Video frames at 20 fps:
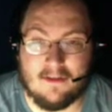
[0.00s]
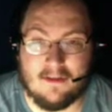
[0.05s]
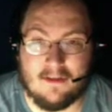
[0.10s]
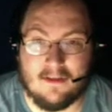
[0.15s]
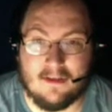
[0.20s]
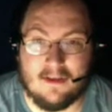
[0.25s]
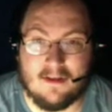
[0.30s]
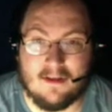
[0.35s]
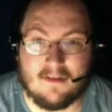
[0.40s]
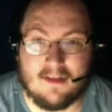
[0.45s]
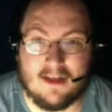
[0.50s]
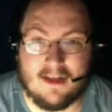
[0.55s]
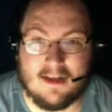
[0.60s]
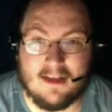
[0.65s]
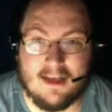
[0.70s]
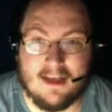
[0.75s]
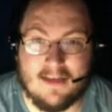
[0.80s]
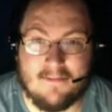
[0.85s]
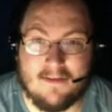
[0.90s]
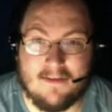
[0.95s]
you decided to
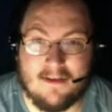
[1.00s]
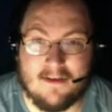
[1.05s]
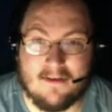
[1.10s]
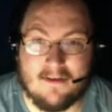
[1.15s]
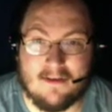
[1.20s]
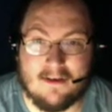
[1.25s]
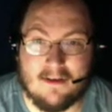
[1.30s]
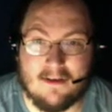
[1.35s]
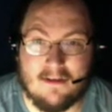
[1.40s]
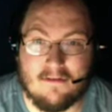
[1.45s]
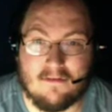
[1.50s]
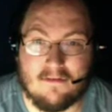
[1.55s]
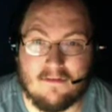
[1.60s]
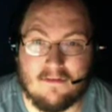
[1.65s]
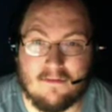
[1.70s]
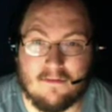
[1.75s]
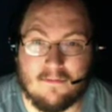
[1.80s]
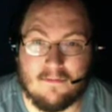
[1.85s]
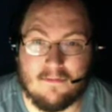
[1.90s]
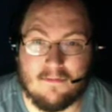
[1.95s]
get me here on
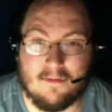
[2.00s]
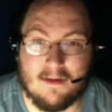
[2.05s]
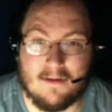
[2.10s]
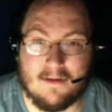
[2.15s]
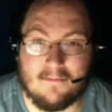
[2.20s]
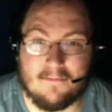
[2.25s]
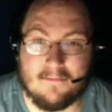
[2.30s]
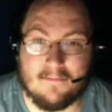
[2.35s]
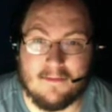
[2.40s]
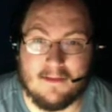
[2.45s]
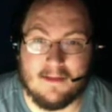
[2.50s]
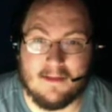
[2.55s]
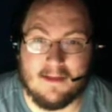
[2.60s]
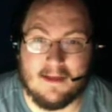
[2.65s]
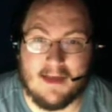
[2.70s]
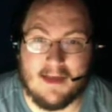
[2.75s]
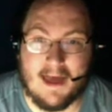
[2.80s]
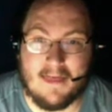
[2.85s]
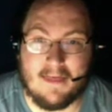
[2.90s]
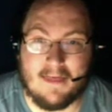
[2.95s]
YouTube. Well,
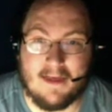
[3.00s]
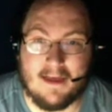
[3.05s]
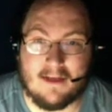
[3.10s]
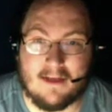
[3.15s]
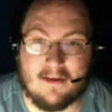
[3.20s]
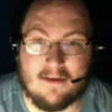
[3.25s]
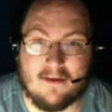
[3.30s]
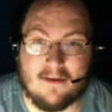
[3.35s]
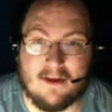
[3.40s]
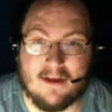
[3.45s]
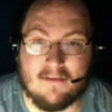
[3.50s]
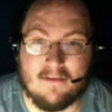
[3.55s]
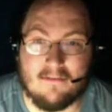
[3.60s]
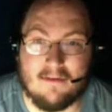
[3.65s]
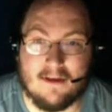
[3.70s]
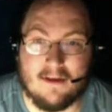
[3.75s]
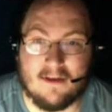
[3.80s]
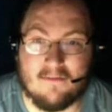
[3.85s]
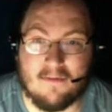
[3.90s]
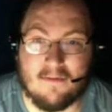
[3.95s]
how the heck are you?
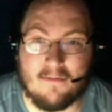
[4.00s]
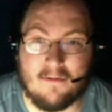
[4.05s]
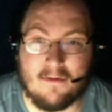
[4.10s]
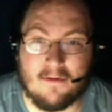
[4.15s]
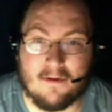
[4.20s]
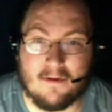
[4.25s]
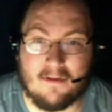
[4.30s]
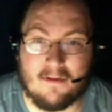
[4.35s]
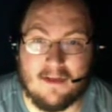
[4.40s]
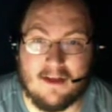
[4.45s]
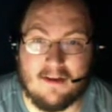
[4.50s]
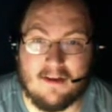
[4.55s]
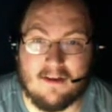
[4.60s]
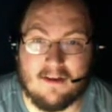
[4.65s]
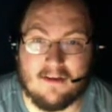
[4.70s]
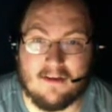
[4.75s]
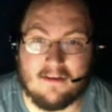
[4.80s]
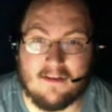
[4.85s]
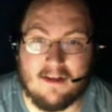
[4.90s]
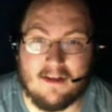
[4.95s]
Welcome aboard. Glad you're
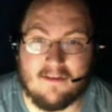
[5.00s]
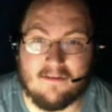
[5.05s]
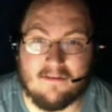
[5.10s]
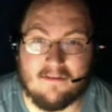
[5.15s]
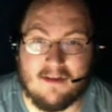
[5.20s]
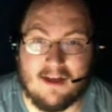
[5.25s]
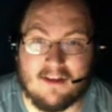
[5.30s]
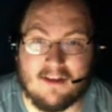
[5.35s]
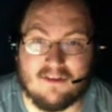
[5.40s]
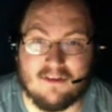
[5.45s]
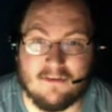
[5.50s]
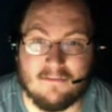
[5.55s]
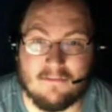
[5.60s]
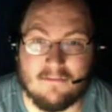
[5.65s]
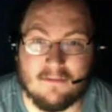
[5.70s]
here. Glad you're watching.